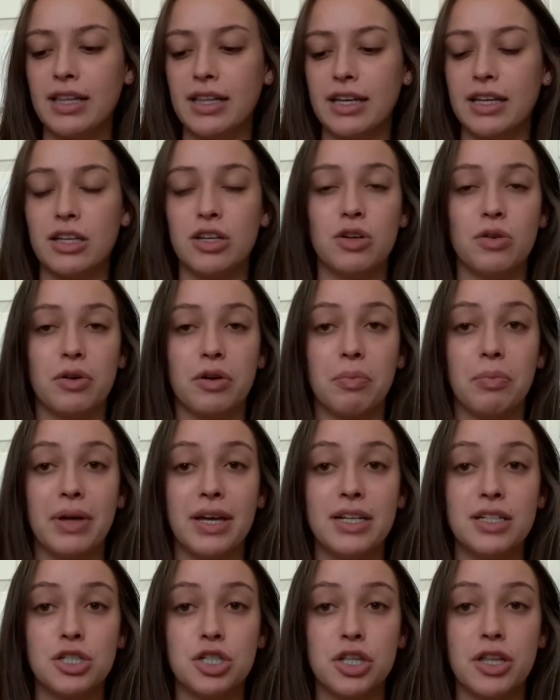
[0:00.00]
Like you don't want to
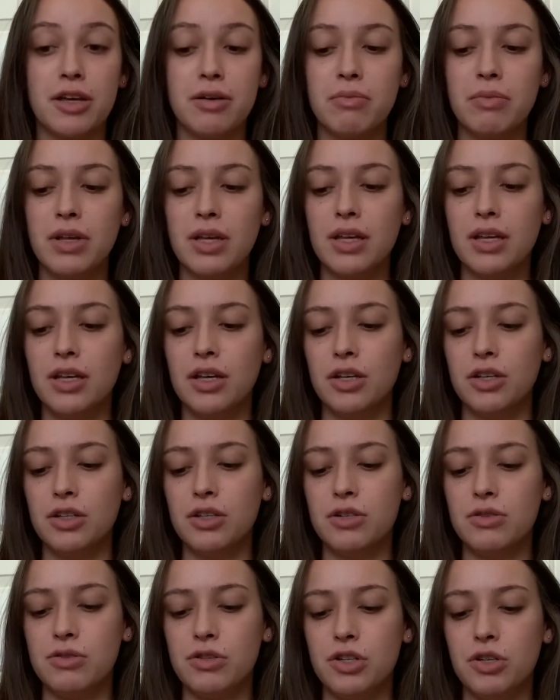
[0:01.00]
pinch them.
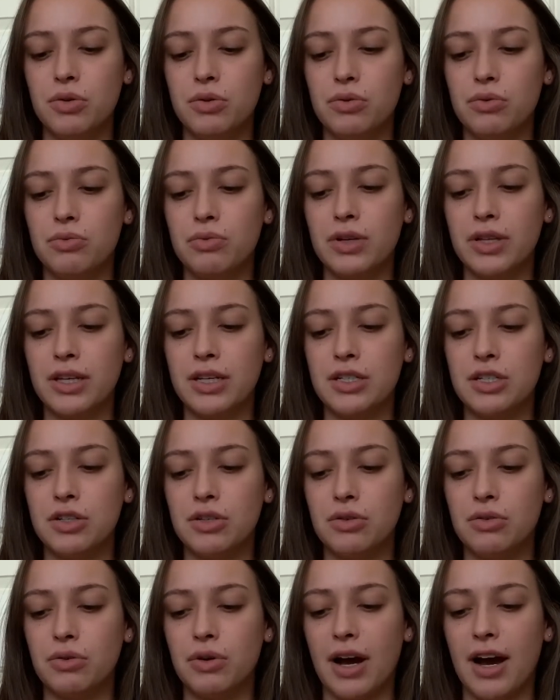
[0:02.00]
You really
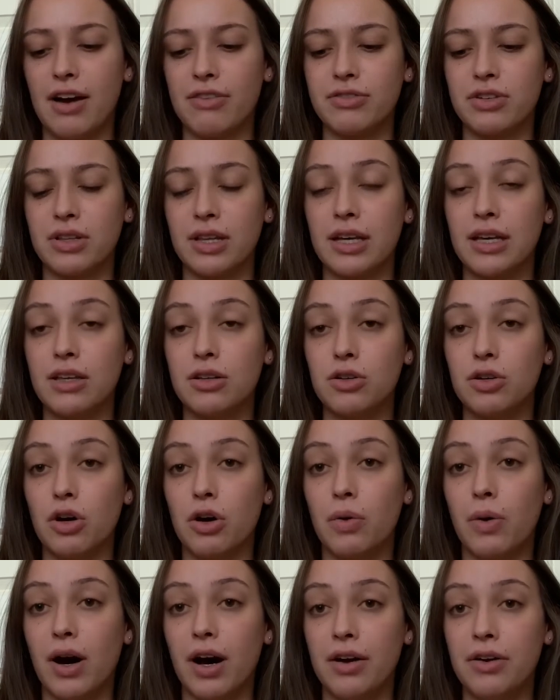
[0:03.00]
do have to like
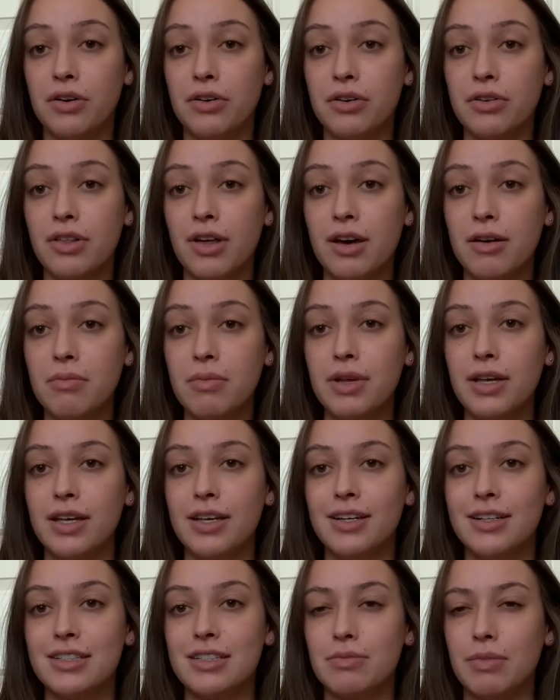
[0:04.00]
go under them
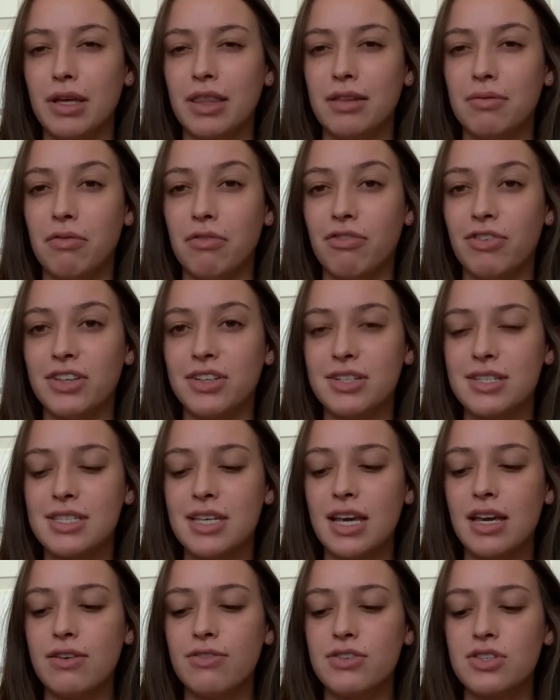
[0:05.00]
to make them feel
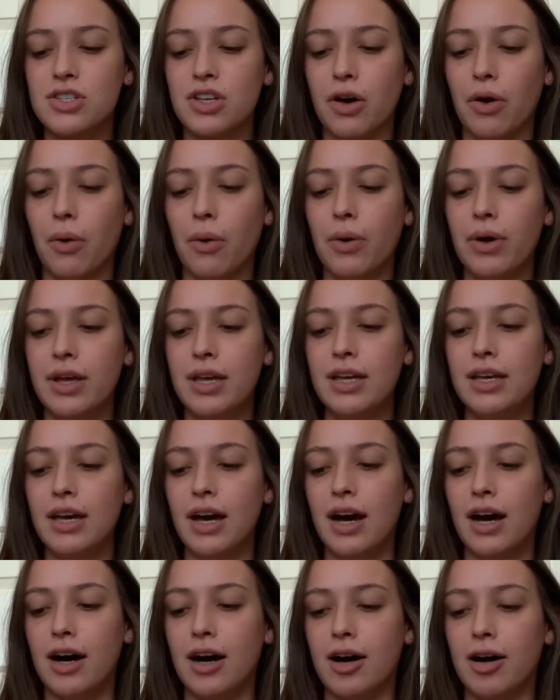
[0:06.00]
safe. So
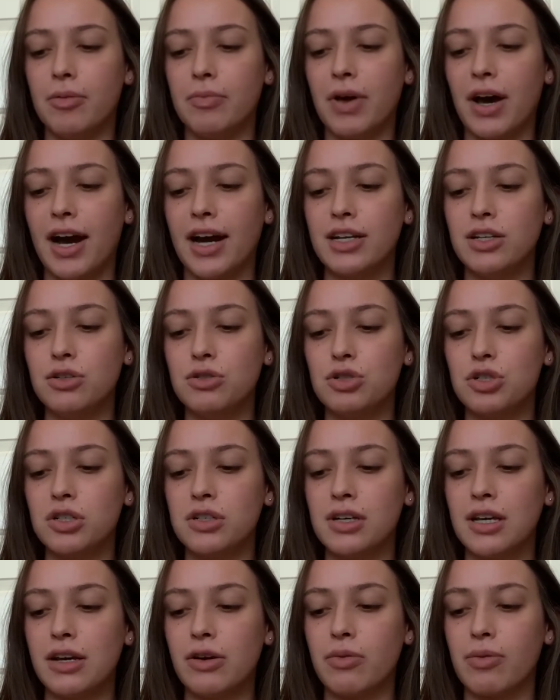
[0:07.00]
I
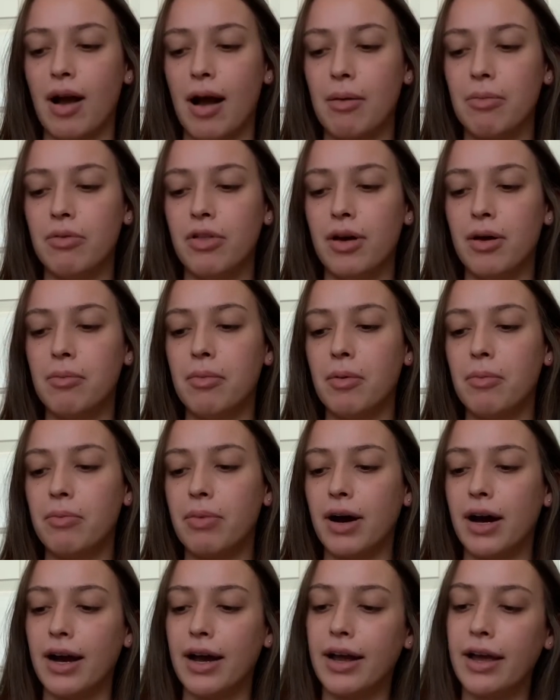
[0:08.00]
usually grab them
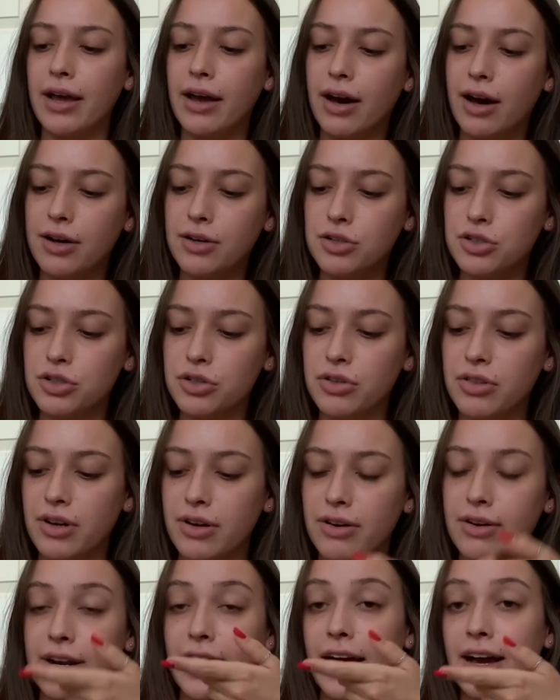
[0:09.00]
by under
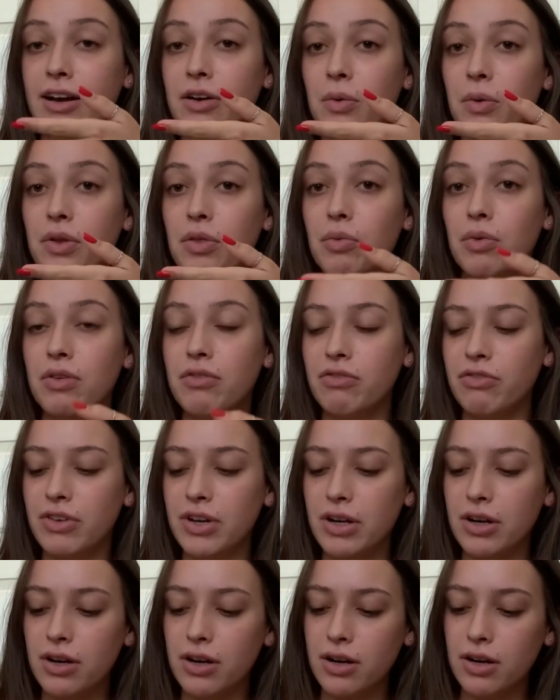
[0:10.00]
their neck with one
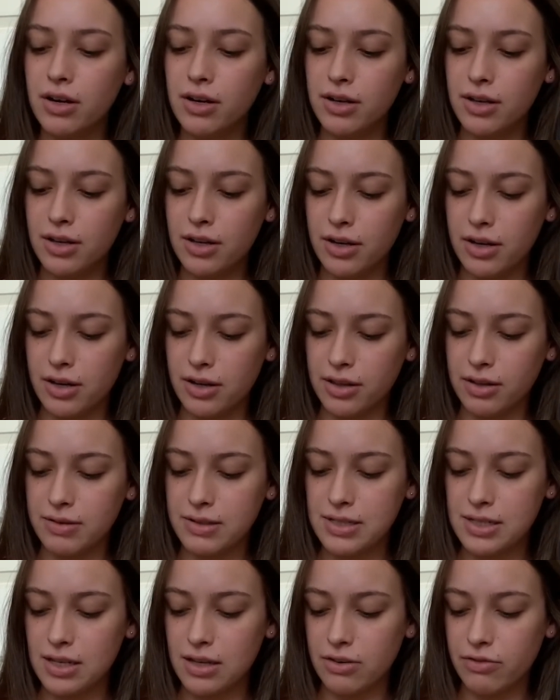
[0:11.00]
finger. Here, let me
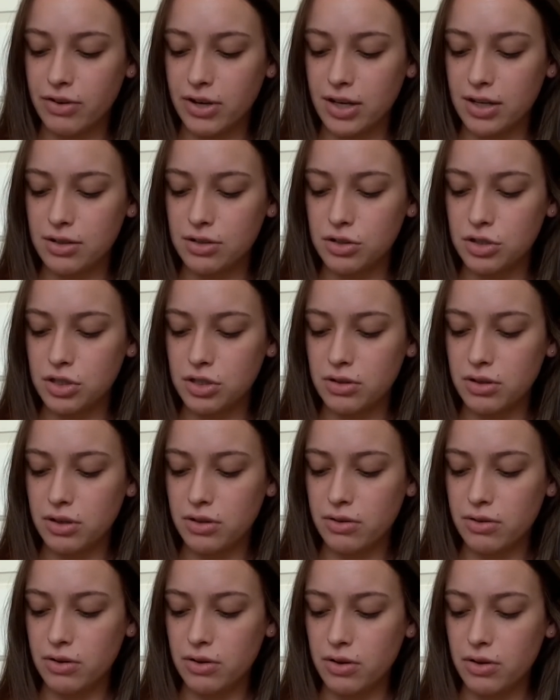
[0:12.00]
see if I can show
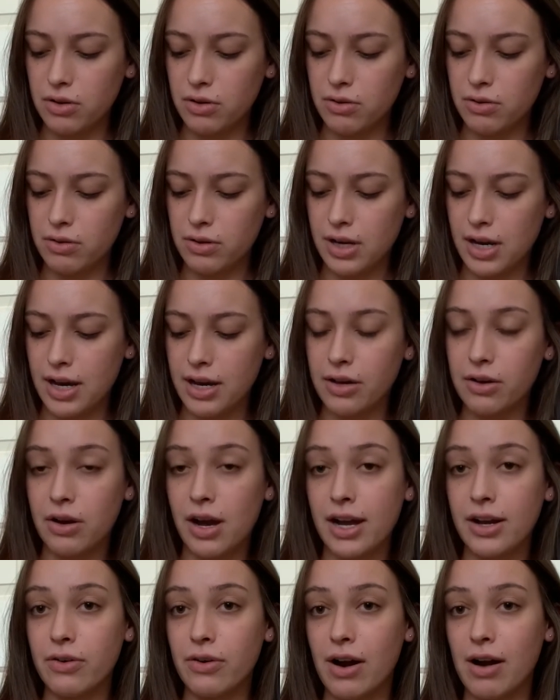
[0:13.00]
you.
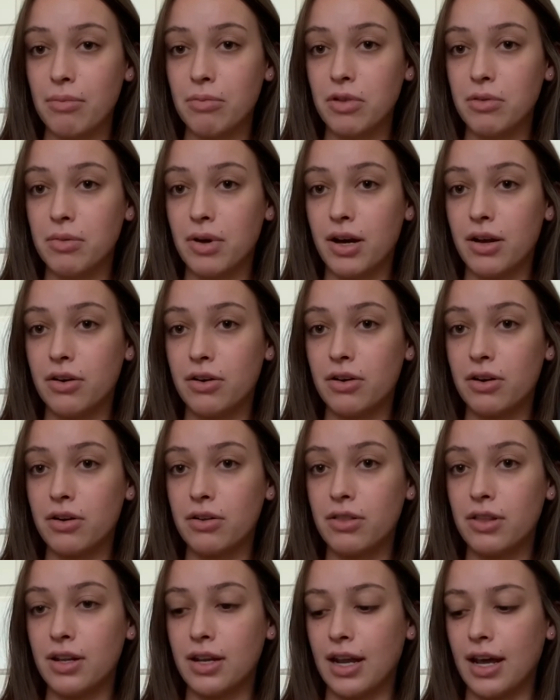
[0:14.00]
I grab them under
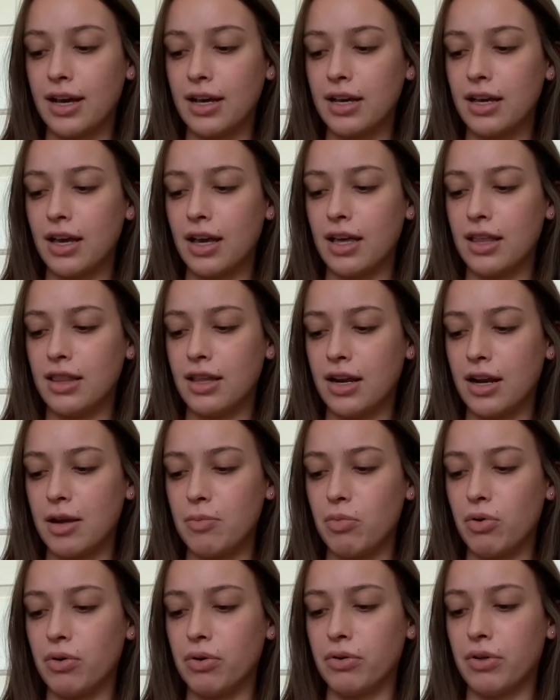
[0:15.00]
the neck and then I
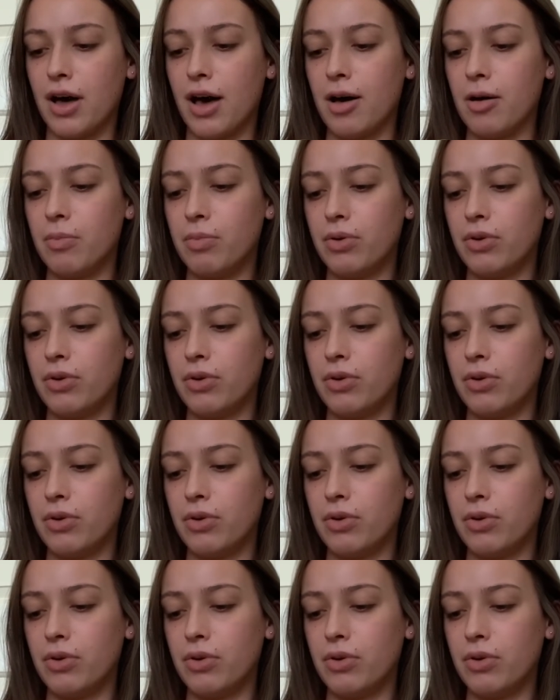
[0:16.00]
pull up.